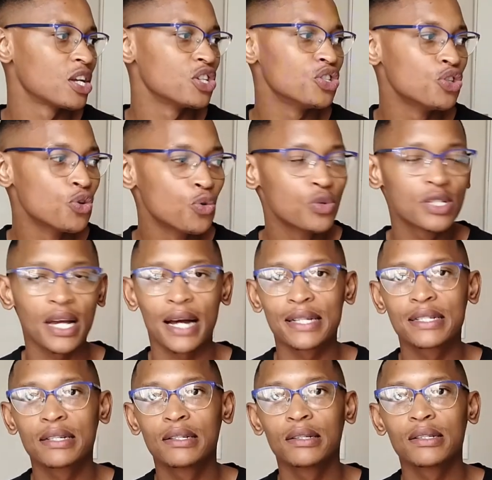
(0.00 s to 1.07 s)
news
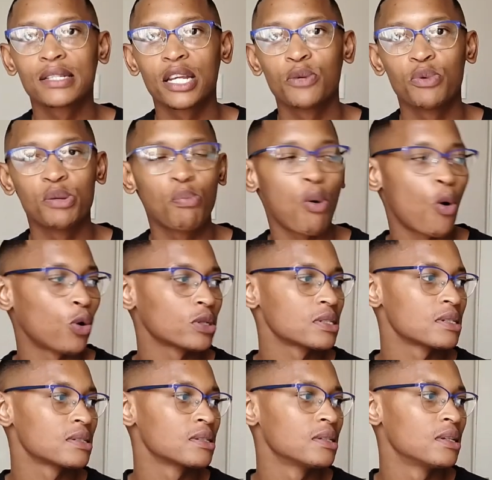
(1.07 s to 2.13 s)
articles and
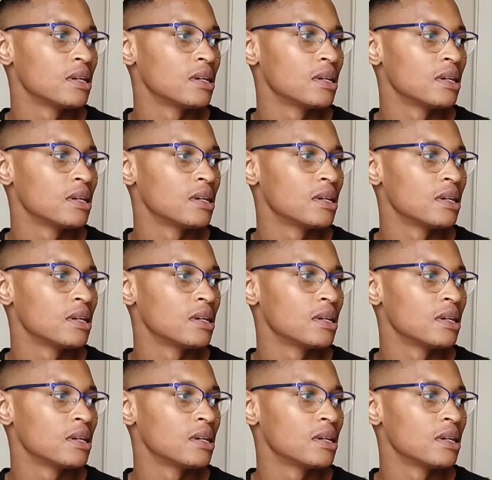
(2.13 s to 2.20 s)
reports